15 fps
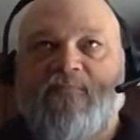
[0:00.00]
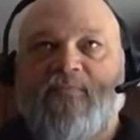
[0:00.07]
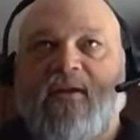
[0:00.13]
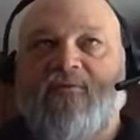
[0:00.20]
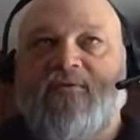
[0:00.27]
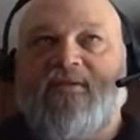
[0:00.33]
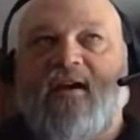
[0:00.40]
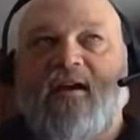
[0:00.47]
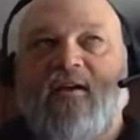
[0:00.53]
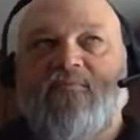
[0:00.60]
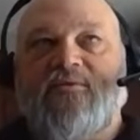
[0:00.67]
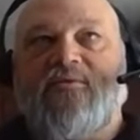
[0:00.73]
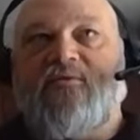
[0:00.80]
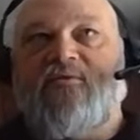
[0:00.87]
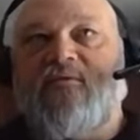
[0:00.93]
you know,
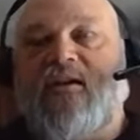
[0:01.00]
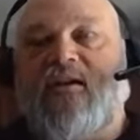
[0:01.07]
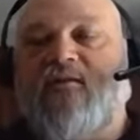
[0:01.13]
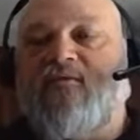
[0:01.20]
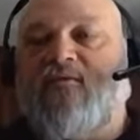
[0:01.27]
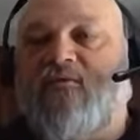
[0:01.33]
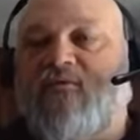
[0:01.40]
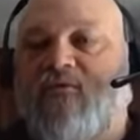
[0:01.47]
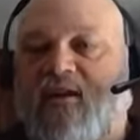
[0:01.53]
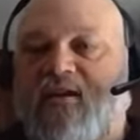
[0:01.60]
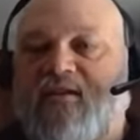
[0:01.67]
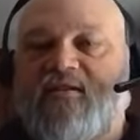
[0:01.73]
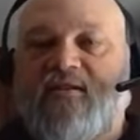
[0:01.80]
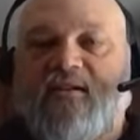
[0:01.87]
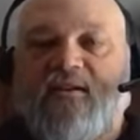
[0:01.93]
times are getting a little
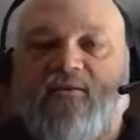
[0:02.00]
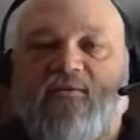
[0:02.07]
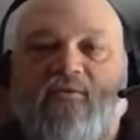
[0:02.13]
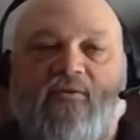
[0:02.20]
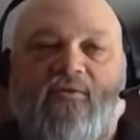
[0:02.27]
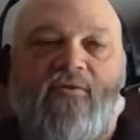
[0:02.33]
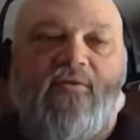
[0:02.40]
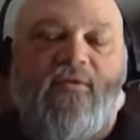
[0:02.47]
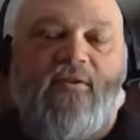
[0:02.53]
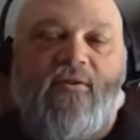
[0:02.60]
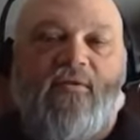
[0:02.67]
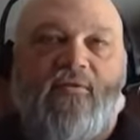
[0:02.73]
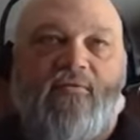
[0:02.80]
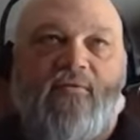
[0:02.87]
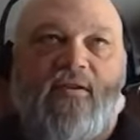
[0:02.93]
crazy, or, you
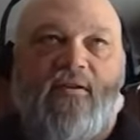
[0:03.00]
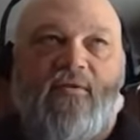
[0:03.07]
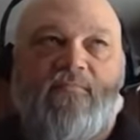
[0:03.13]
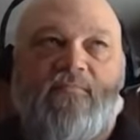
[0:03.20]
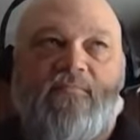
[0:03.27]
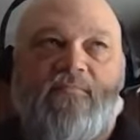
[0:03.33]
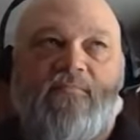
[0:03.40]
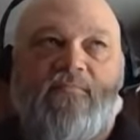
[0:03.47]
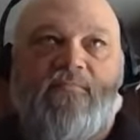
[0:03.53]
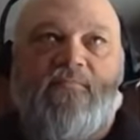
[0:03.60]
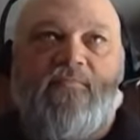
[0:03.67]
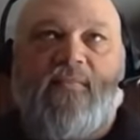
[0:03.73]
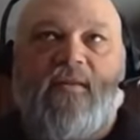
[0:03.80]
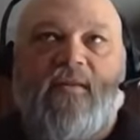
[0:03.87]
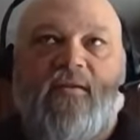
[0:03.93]
know, uh,
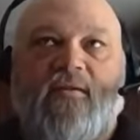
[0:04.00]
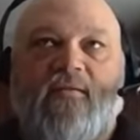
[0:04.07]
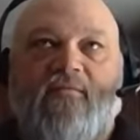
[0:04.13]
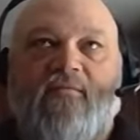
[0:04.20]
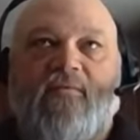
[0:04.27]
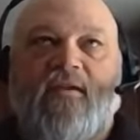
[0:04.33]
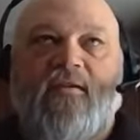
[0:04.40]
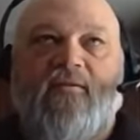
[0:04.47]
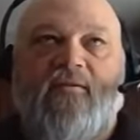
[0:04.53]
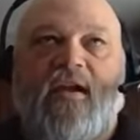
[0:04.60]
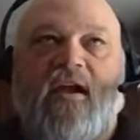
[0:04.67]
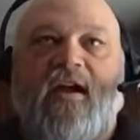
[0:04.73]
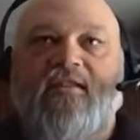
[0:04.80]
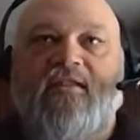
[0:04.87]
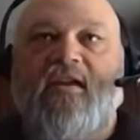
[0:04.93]
the the
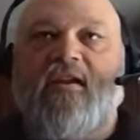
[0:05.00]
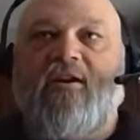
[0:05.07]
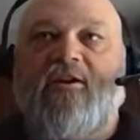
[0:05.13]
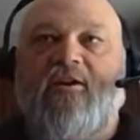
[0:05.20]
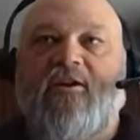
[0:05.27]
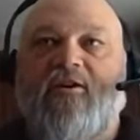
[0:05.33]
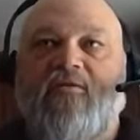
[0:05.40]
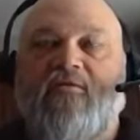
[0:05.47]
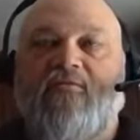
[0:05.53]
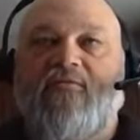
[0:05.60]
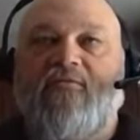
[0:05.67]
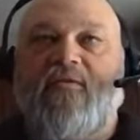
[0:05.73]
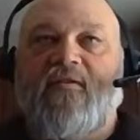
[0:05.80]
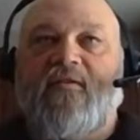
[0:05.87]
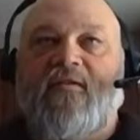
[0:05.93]
idea
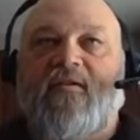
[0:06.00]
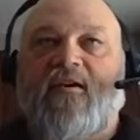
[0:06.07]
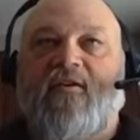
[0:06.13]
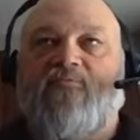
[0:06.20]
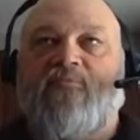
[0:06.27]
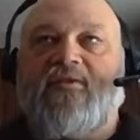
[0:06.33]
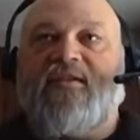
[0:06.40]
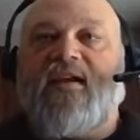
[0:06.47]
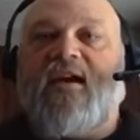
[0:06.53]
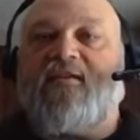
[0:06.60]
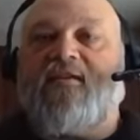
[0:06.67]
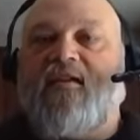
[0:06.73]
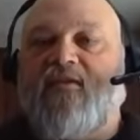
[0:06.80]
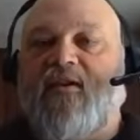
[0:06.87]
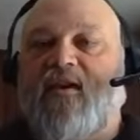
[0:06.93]
of of
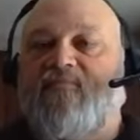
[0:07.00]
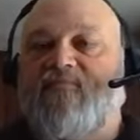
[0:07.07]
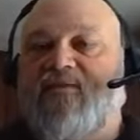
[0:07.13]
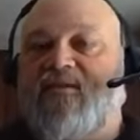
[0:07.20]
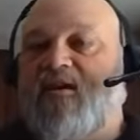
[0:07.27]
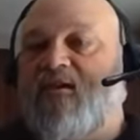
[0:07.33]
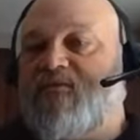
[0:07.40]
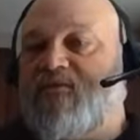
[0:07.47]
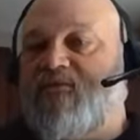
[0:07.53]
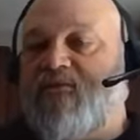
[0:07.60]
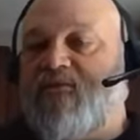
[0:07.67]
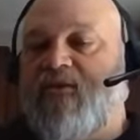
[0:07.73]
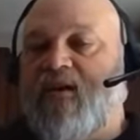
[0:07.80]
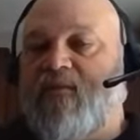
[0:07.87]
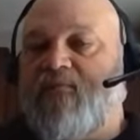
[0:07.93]
protecting themselves or their
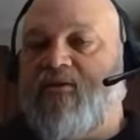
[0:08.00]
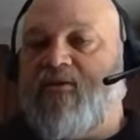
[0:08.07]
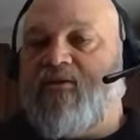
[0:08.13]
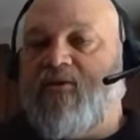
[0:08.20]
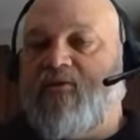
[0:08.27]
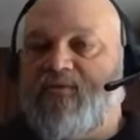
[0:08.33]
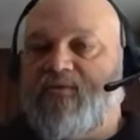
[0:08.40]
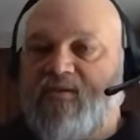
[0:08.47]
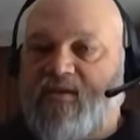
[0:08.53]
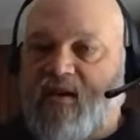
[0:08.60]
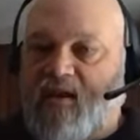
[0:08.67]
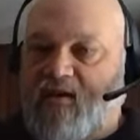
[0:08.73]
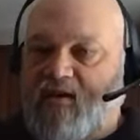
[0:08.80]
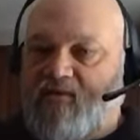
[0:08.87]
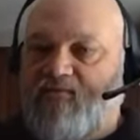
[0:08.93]
family or homes is
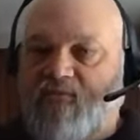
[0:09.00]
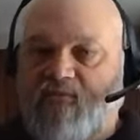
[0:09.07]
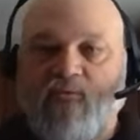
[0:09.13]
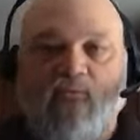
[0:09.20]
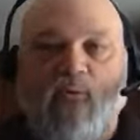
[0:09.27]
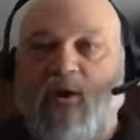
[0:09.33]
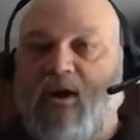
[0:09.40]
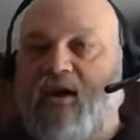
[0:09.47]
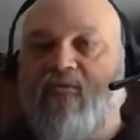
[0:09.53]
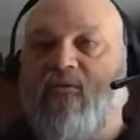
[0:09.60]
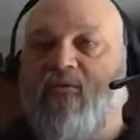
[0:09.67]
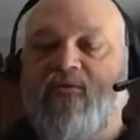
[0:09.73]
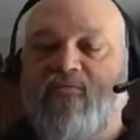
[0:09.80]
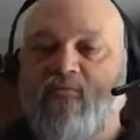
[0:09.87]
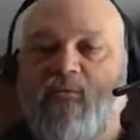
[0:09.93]
kind of, for
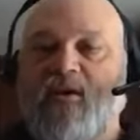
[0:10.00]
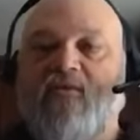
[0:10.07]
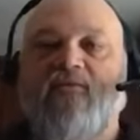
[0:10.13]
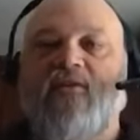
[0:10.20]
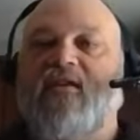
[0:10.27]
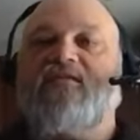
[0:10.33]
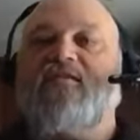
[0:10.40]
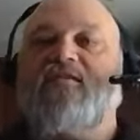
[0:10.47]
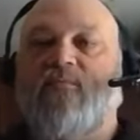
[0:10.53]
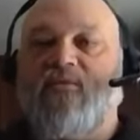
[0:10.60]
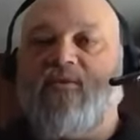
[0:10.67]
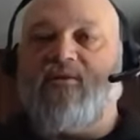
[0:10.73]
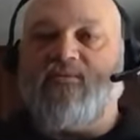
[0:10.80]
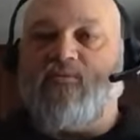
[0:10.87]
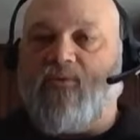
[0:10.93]
whatever whatever that
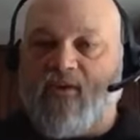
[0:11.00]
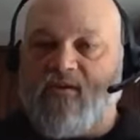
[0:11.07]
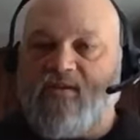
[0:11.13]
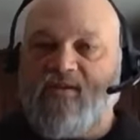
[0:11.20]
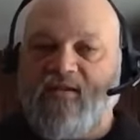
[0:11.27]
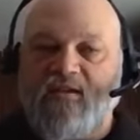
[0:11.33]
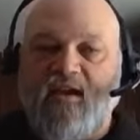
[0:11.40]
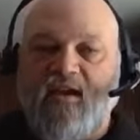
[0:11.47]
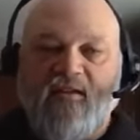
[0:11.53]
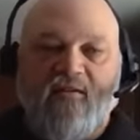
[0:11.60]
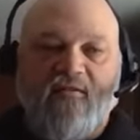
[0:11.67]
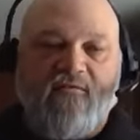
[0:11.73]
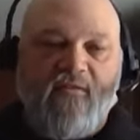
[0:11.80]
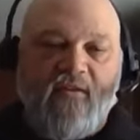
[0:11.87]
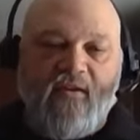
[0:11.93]
stimulus was, is kind
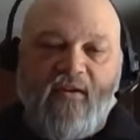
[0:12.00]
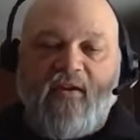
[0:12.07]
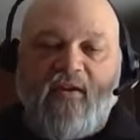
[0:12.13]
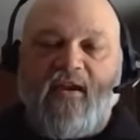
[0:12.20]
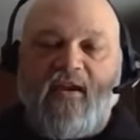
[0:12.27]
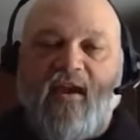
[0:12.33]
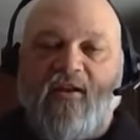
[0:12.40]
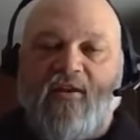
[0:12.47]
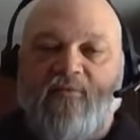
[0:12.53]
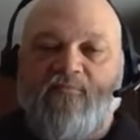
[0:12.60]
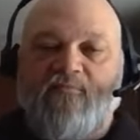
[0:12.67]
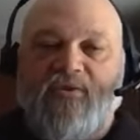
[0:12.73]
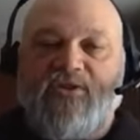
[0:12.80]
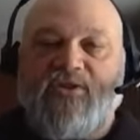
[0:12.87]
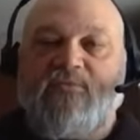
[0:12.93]
of kind of
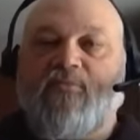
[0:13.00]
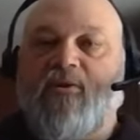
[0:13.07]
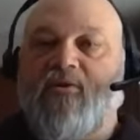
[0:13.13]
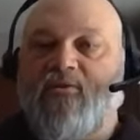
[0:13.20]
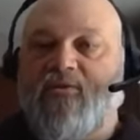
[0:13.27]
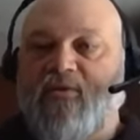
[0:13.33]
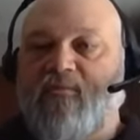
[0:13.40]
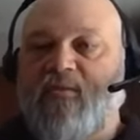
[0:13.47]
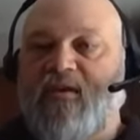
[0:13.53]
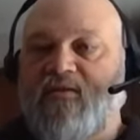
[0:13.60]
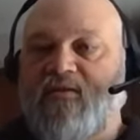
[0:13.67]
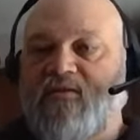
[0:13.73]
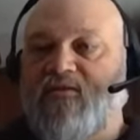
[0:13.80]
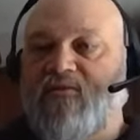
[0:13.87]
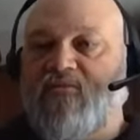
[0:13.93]
spurred them
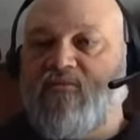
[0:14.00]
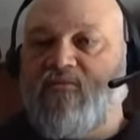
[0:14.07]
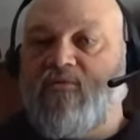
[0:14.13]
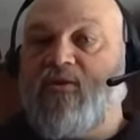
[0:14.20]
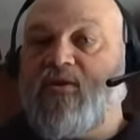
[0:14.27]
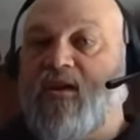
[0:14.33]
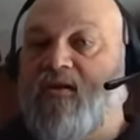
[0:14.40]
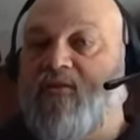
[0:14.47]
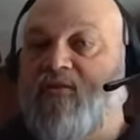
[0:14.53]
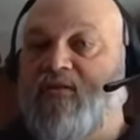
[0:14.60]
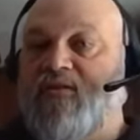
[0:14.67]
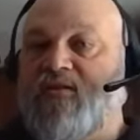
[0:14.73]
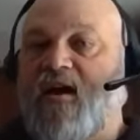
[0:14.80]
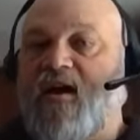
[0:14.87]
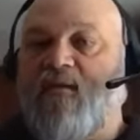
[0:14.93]
into looking into
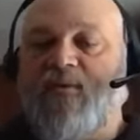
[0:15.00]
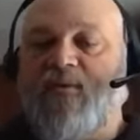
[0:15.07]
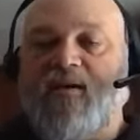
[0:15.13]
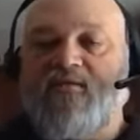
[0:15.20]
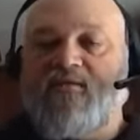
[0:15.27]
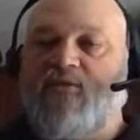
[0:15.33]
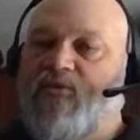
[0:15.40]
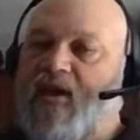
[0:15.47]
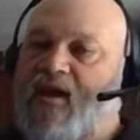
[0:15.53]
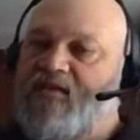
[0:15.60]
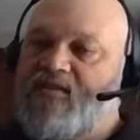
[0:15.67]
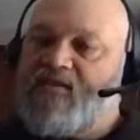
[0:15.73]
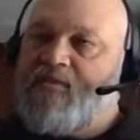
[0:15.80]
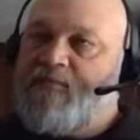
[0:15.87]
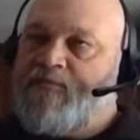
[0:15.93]
this topic. And so
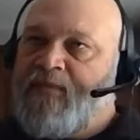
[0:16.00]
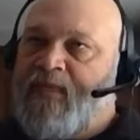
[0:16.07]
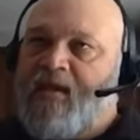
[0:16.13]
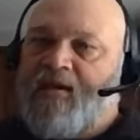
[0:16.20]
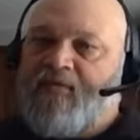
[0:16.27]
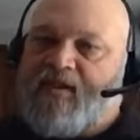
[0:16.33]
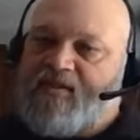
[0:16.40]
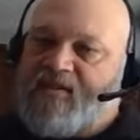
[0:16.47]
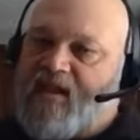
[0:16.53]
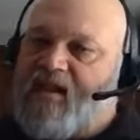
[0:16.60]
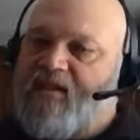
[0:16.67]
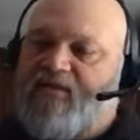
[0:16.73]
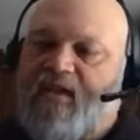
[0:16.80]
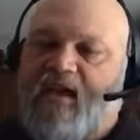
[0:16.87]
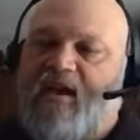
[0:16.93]
that's that's
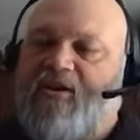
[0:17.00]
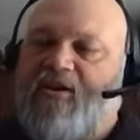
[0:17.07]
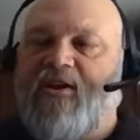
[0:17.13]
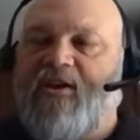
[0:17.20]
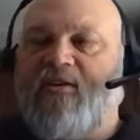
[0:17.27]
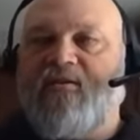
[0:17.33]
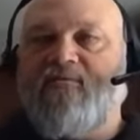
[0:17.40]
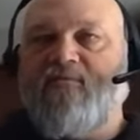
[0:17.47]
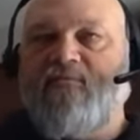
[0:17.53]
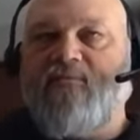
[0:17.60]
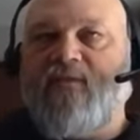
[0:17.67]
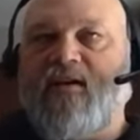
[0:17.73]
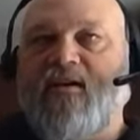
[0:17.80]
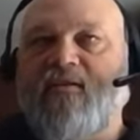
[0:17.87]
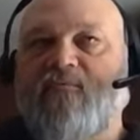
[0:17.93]
kind of the area
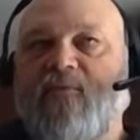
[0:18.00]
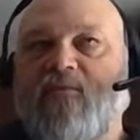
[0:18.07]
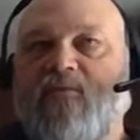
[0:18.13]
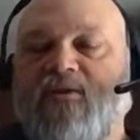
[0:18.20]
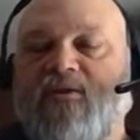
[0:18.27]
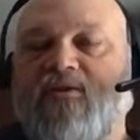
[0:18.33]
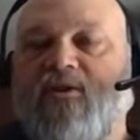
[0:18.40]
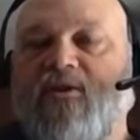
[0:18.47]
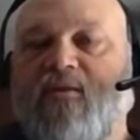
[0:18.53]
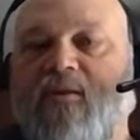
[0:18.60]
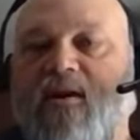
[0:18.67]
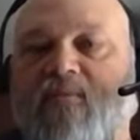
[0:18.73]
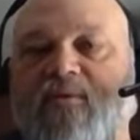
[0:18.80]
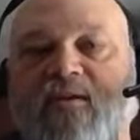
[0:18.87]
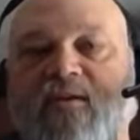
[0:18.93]
that we want to talk
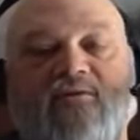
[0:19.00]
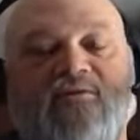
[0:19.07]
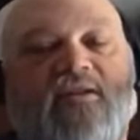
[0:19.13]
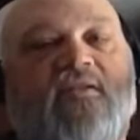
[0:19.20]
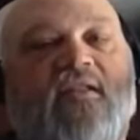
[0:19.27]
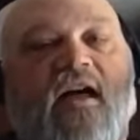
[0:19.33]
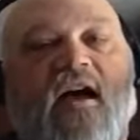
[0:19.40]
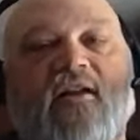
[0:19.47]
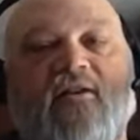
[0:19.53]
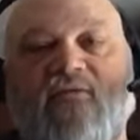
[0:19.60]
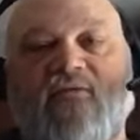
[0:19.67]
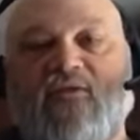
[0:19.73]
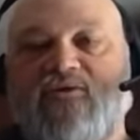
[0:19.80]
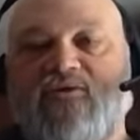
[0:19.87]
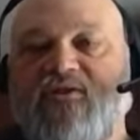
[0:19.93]
about, because there's a lot of
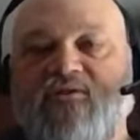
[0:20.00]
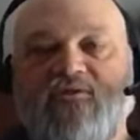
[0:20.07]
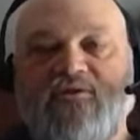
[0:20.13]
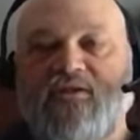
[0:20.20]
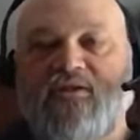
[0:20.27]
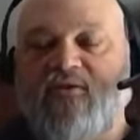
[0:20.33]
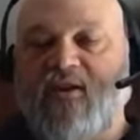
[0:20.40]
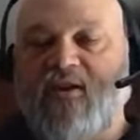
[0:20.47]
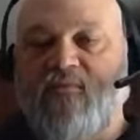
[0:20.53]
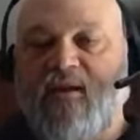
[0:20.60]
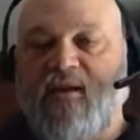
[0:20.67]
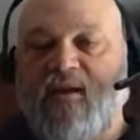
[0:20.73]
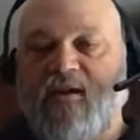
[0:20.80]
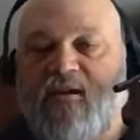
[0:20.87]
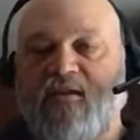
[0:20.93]
new shooters that are
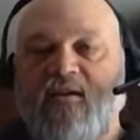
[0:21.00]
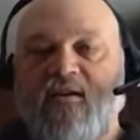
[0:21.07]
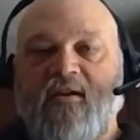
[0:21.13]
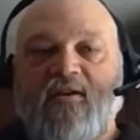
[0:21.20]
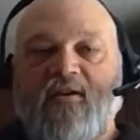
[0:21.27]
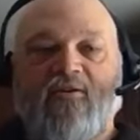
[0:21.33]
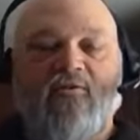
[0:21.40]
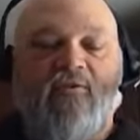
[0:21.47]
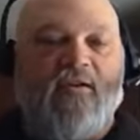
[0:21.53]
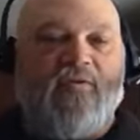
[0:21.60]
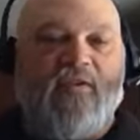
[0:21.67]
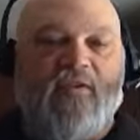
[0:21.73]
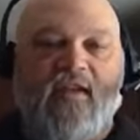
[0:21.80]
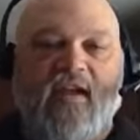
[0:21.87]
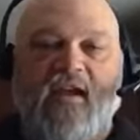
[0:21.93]
coming in. You look at
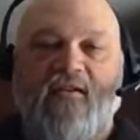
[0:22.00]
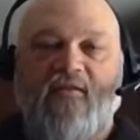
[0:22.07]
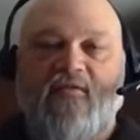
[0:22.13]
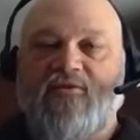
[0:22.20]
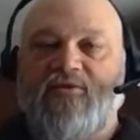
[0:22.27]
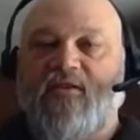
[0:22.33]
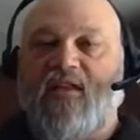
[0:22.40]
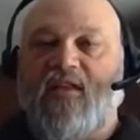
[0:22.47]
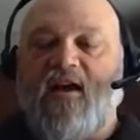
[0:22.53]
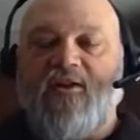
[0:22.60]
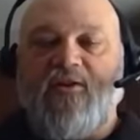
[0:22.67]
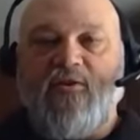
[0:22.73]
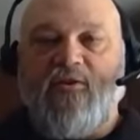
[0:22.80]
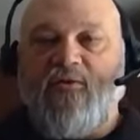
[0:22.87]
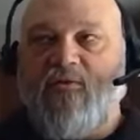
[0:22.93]
the data, there's a lot
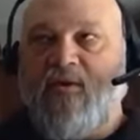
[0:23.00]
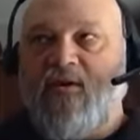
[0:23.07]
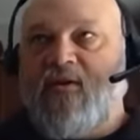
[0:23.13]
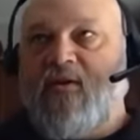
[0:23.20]
of new